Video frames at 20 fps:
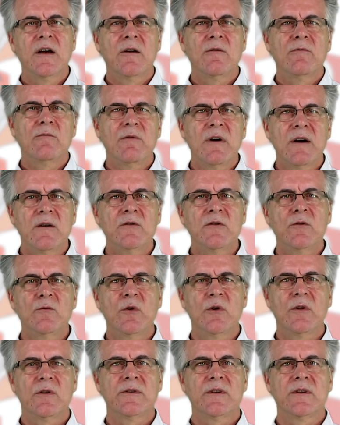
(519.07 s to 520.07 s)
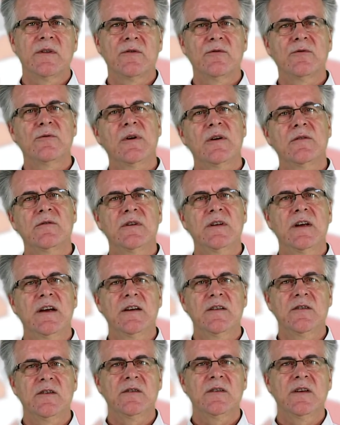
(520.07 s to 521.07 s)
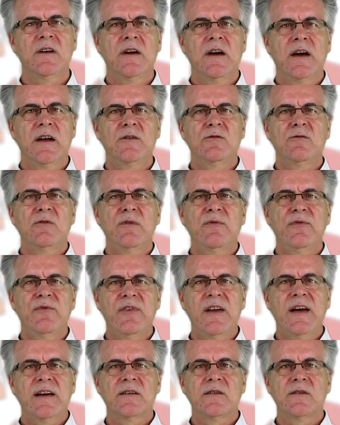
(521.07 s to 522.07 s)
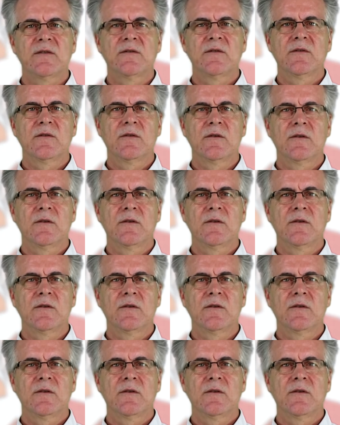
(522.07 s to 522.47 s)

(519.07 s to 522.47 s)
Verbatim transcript: around the world and throughout the ages and to reflect on,